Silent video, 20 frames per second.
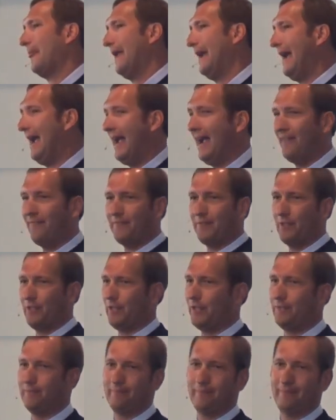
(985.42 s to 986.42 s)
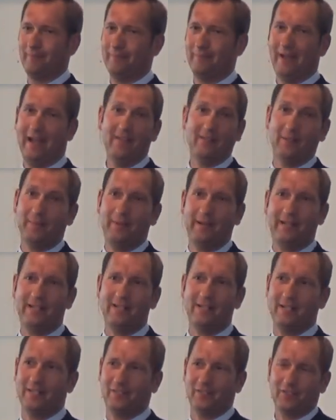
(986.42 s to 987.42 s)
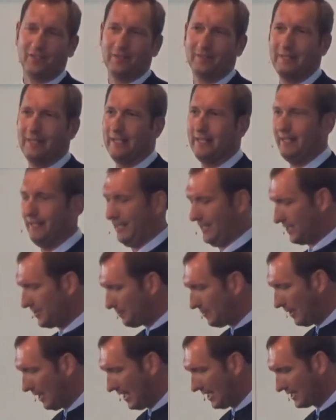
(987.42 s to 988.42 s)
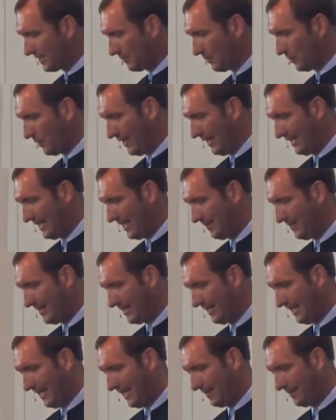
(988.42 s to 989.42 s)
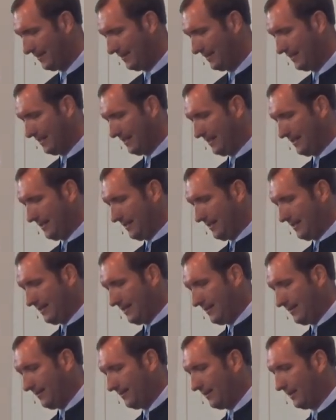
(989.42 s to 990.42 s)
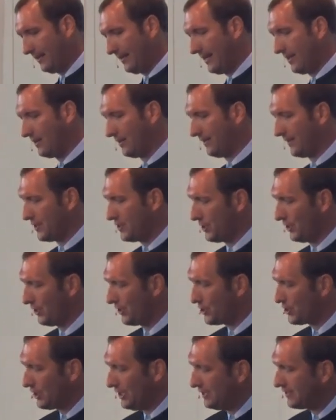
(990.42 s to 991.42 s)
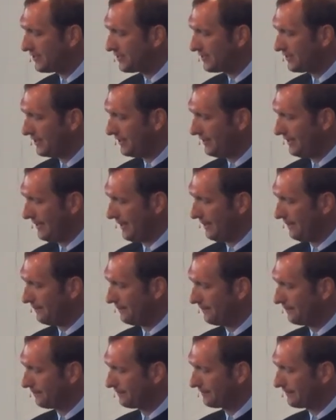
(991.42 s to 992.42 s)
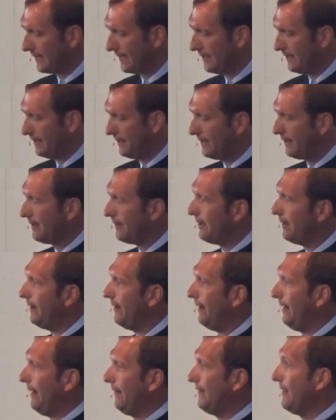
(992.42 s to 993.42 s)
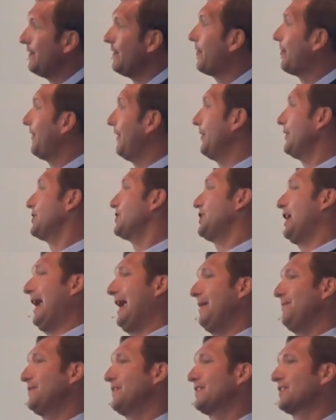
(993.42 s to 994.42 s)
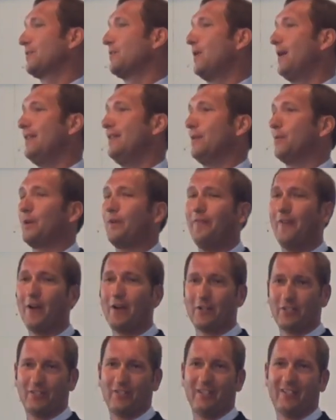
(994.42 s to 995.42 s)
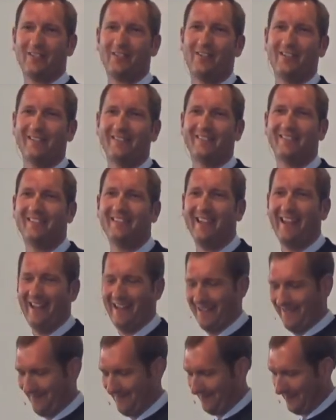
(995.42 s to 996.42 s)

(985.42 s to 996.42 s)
after Pentecost. It's possible that he became the leader of the church in Syria. And then the third James is the one that we're focusing on today.